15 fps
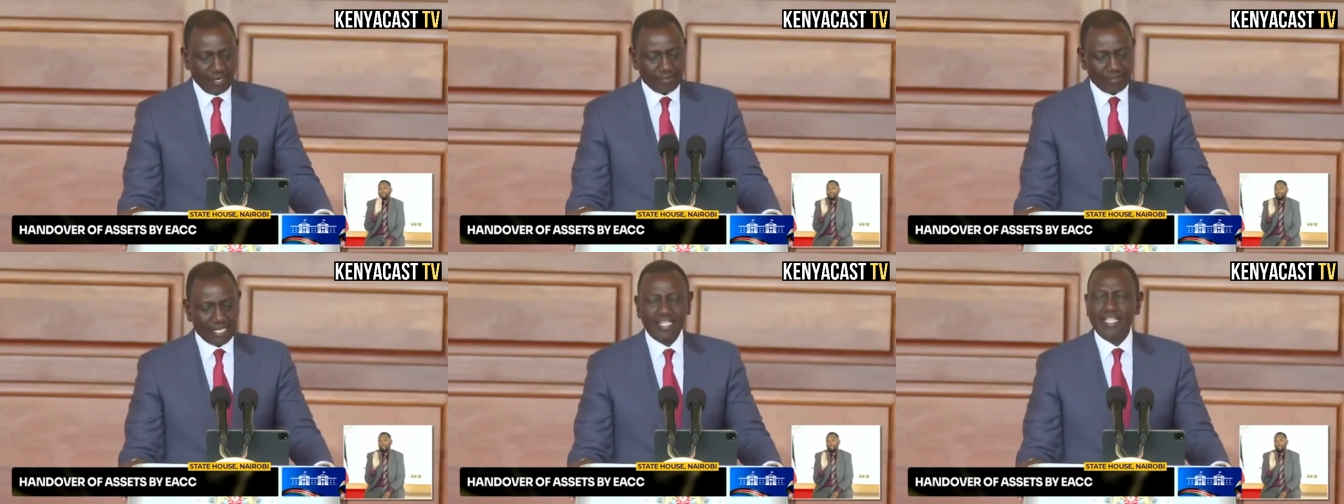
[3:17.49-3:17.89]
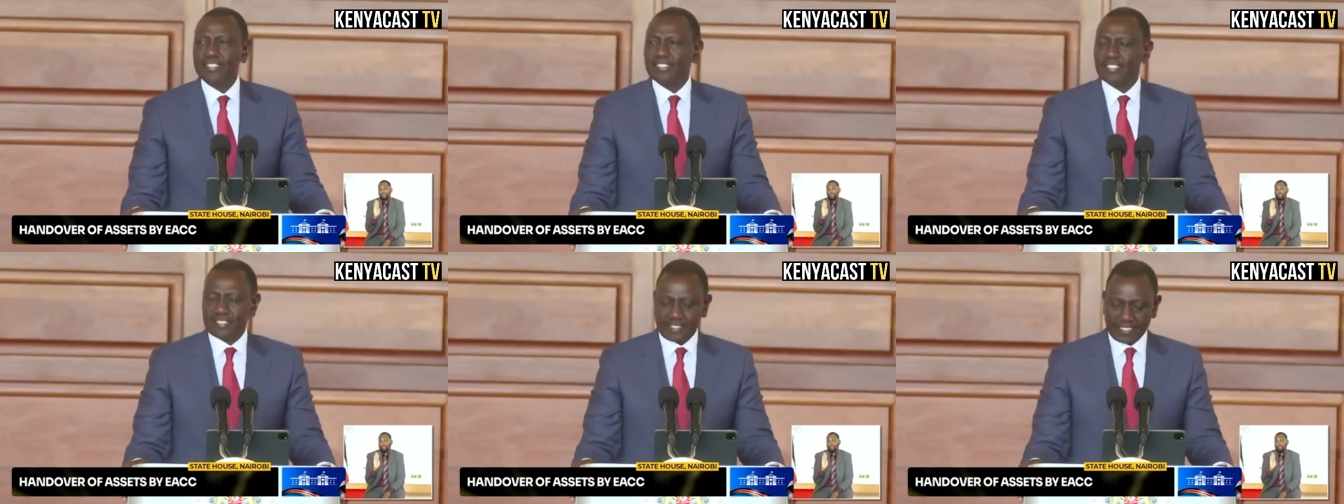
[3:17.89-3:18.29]
The E S
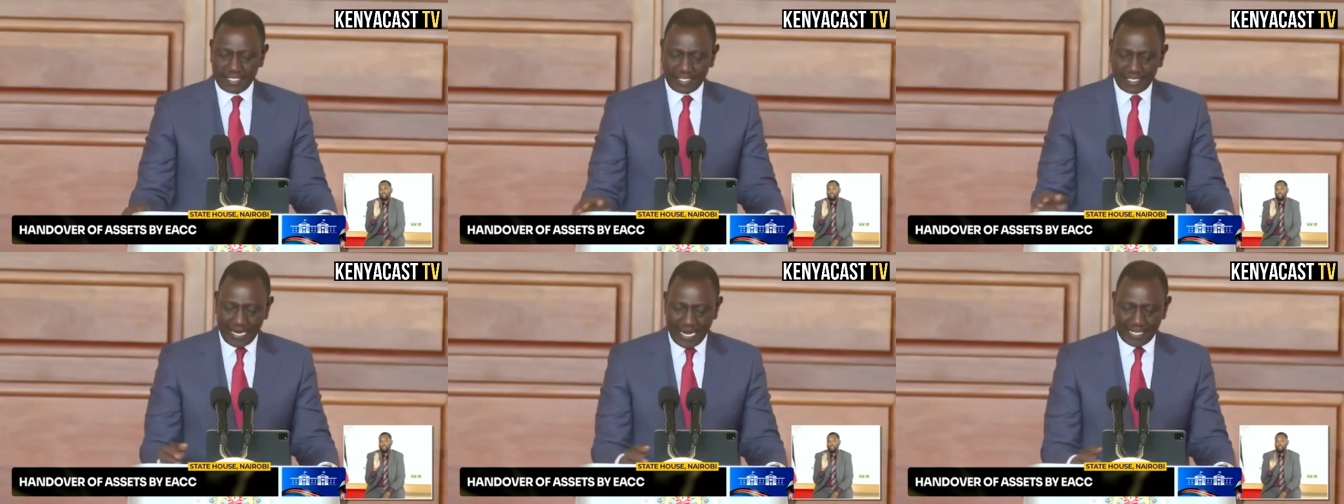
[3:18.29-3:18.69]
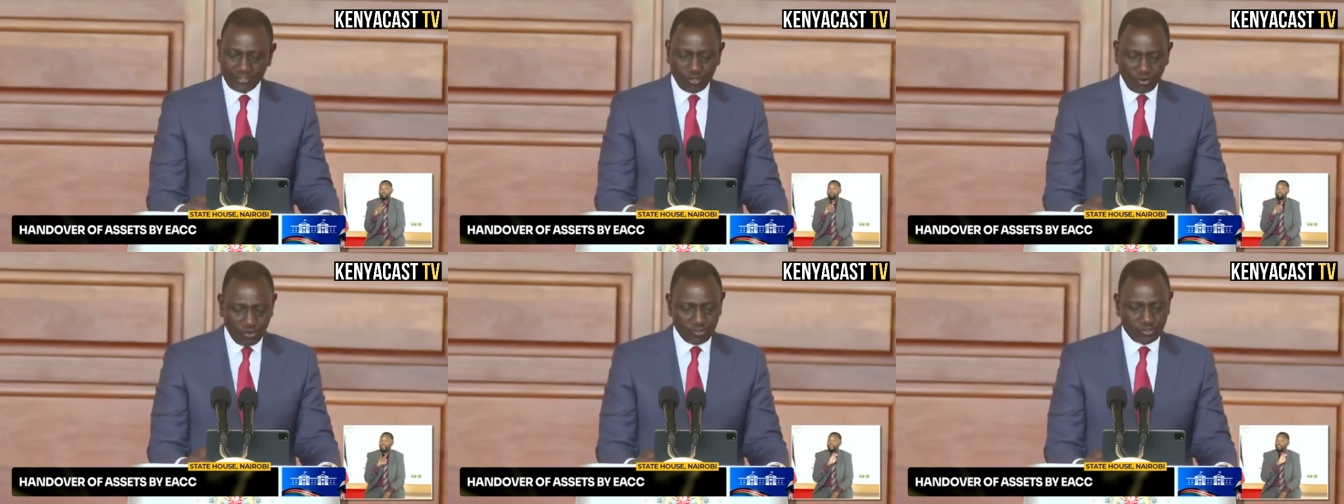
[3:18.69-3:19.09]
C C has
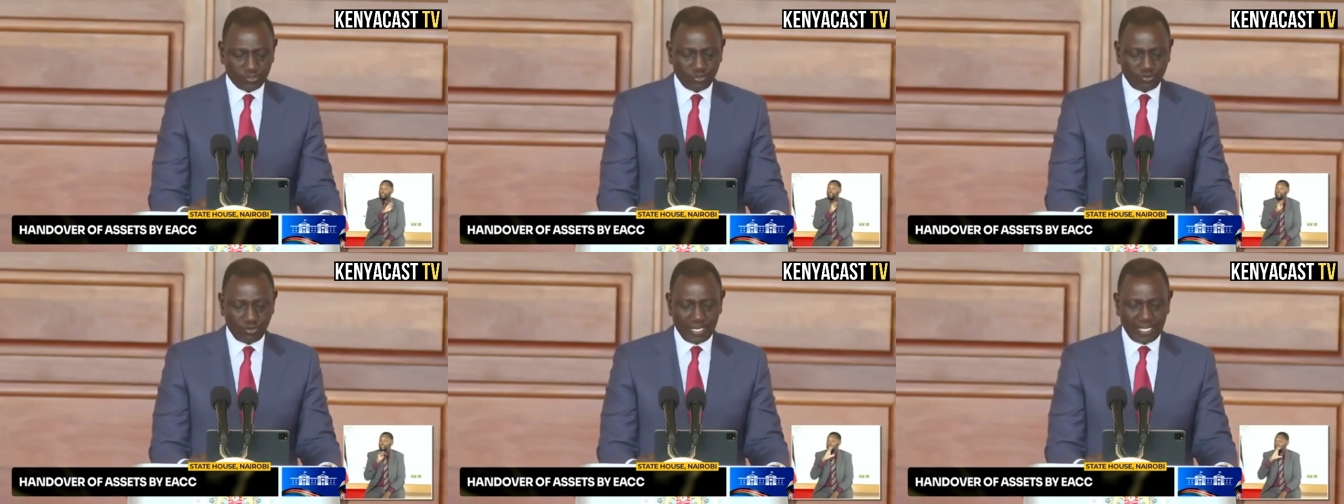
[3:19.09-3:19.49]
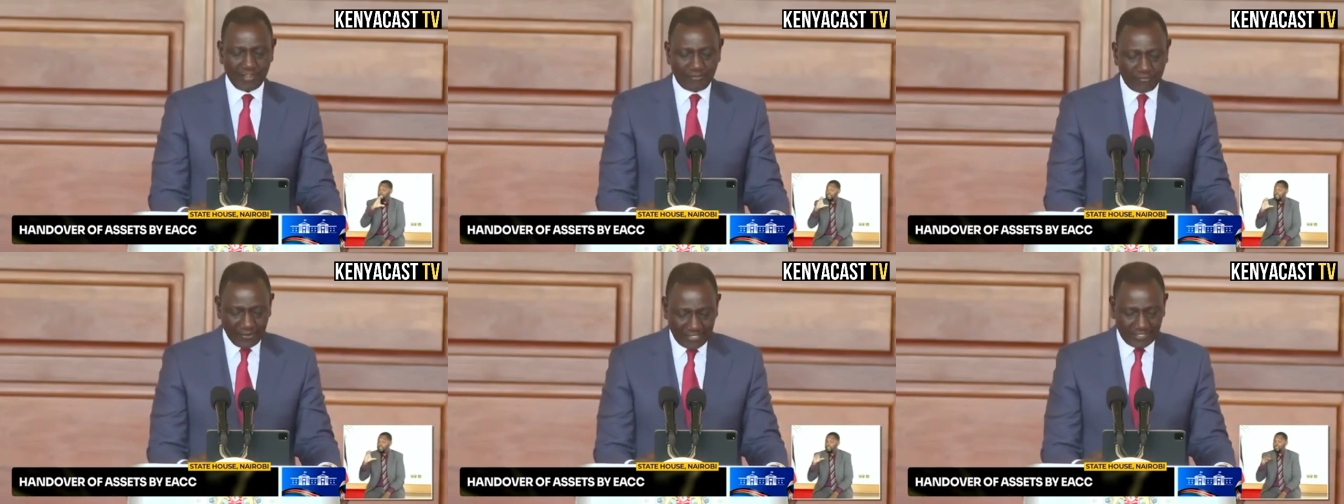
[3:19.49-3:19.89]
also
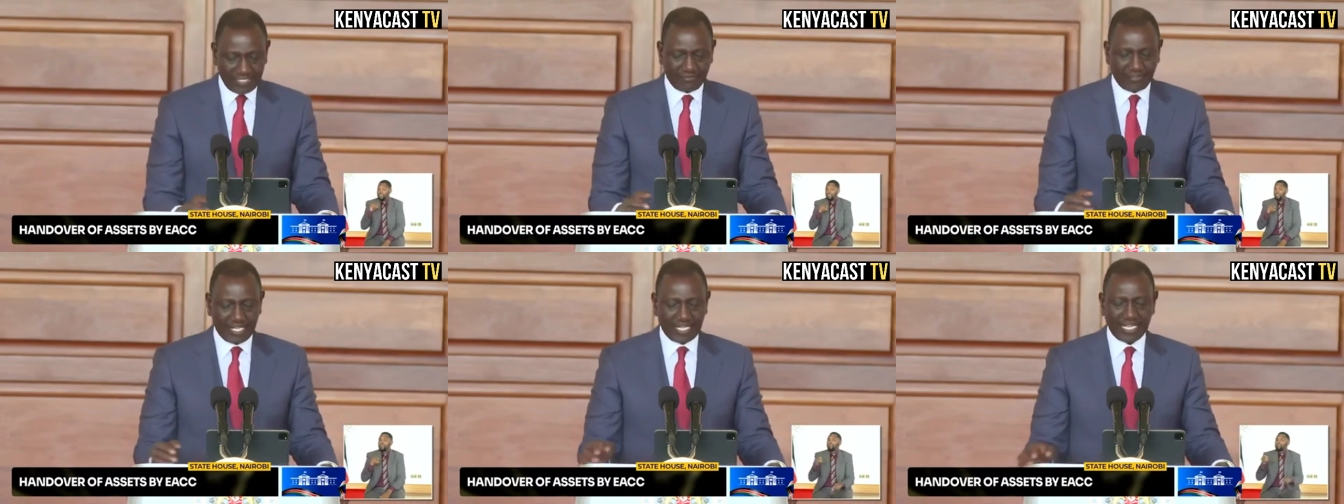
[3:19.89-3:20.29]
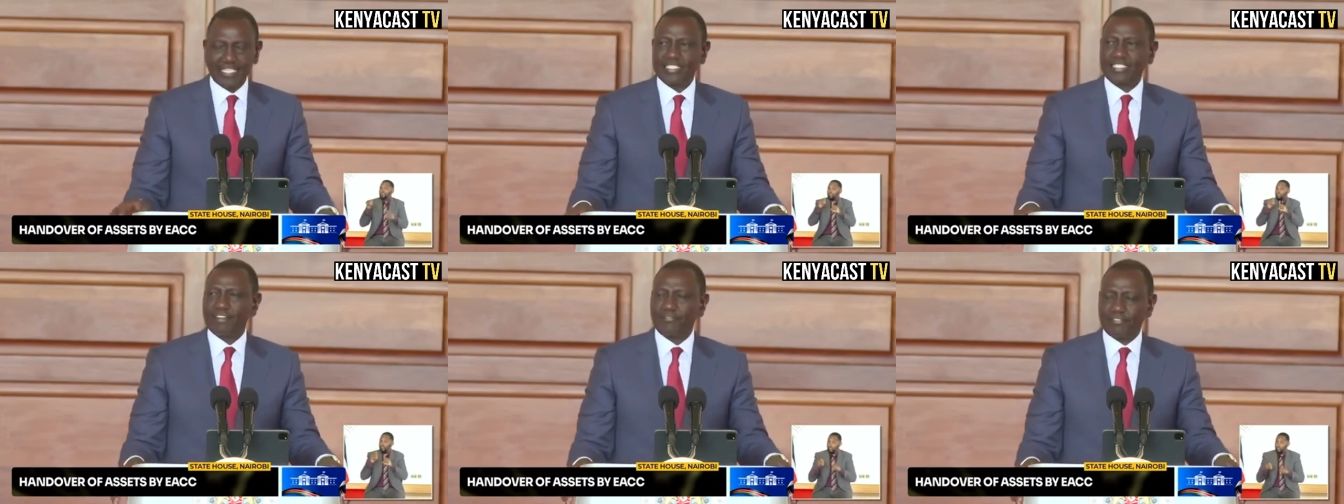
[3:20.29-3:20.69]
effectively
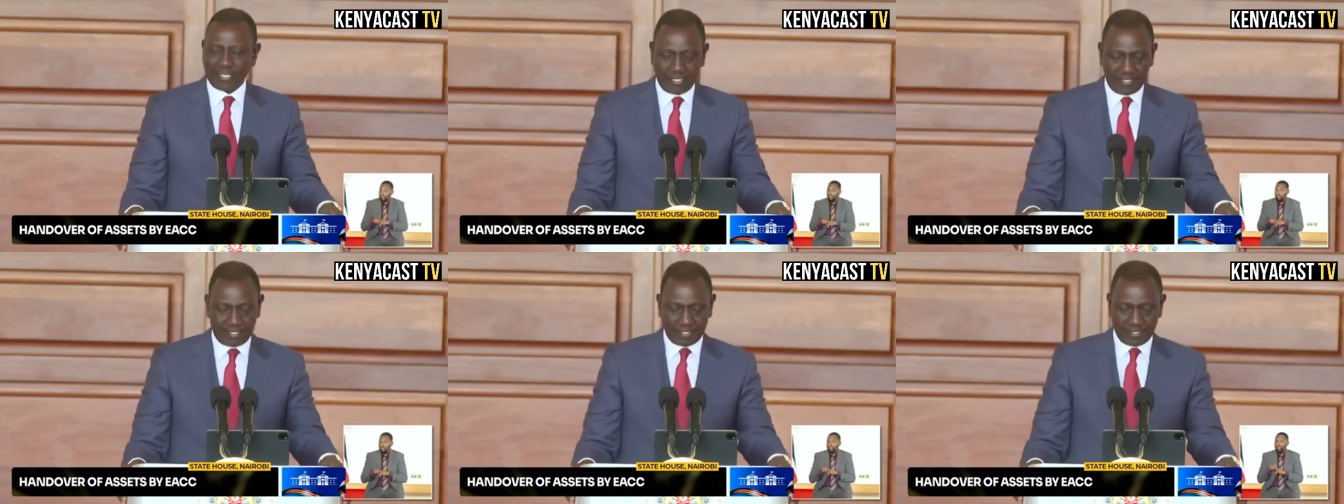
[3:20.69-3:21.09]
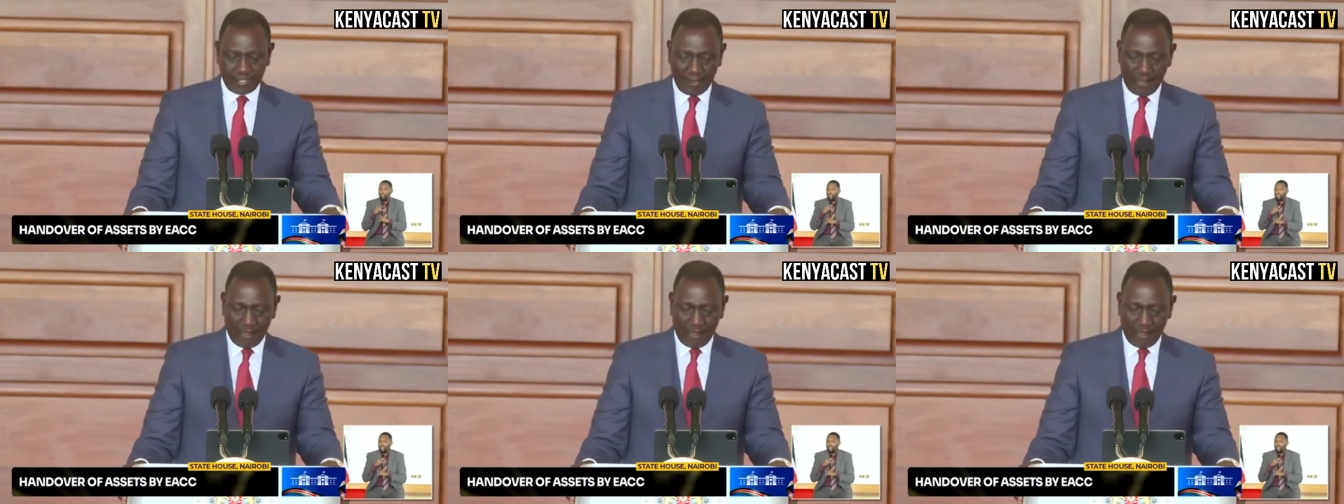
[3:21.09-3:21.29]
intervened